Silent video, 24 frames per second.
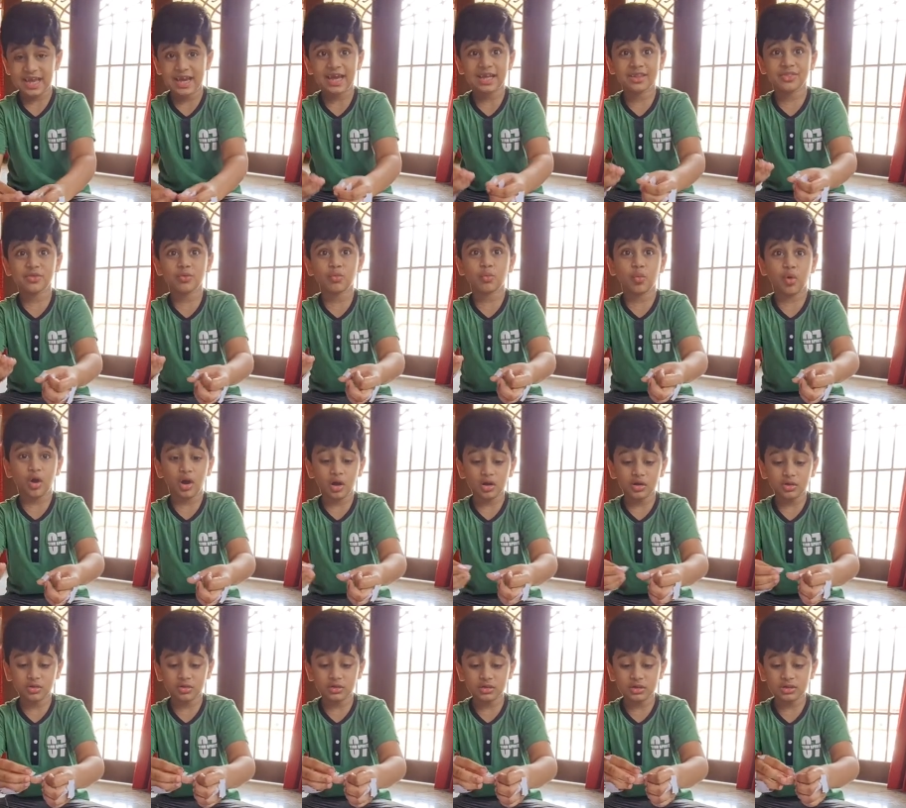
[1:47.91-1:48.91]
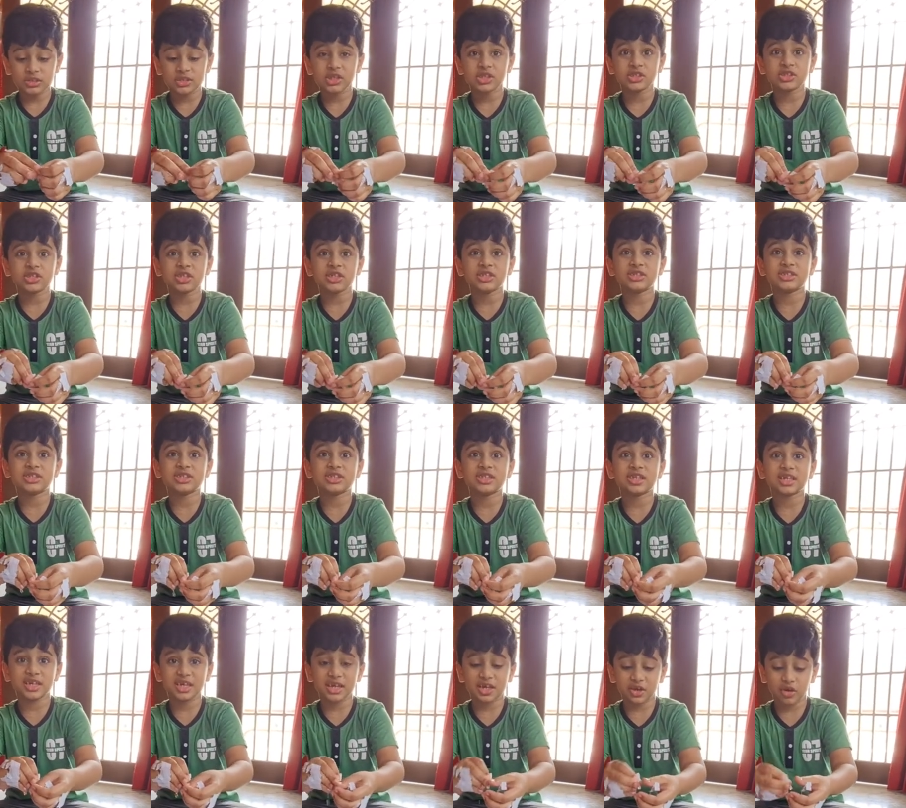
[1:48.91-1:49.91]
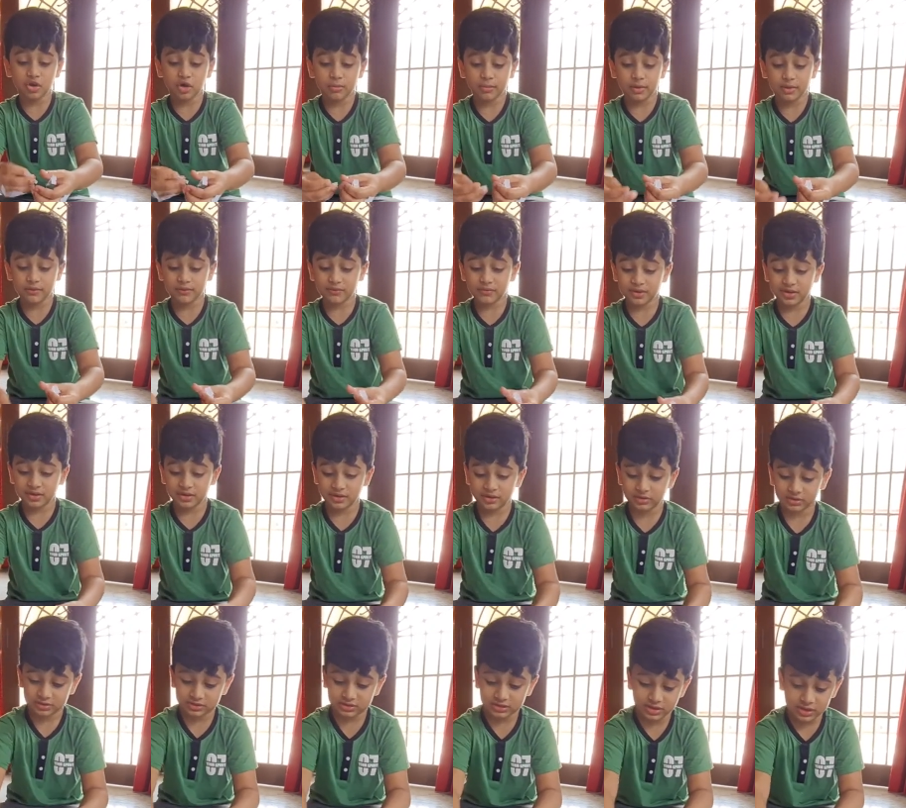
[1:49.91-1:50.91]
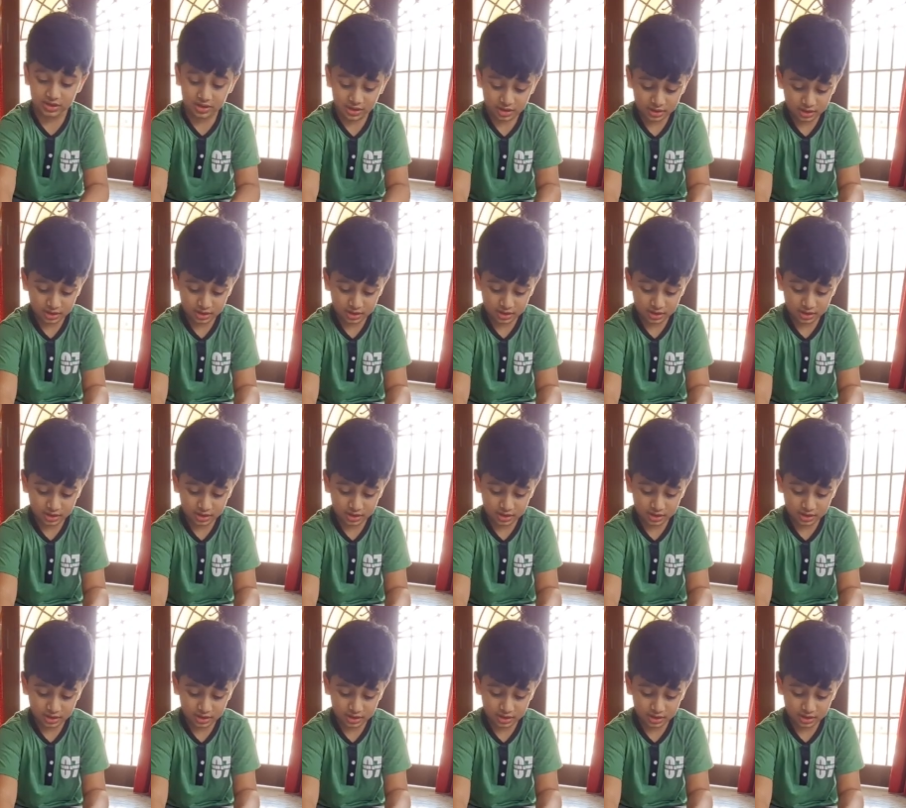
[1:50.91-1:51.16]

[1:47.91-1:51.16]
and the water is literally sticking on my fingers.